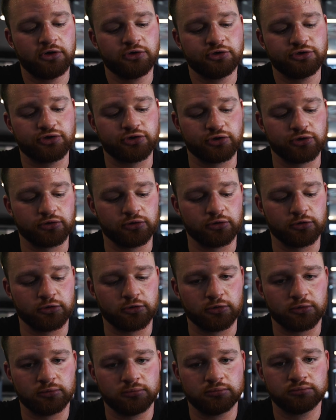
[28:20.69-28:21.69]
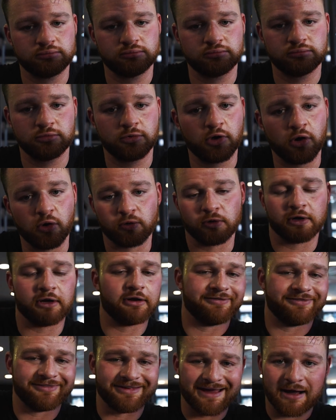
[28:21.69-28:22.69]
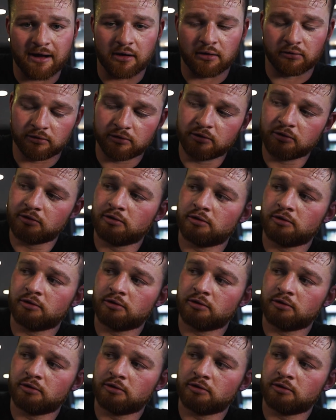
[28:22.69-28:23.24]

to hold it down.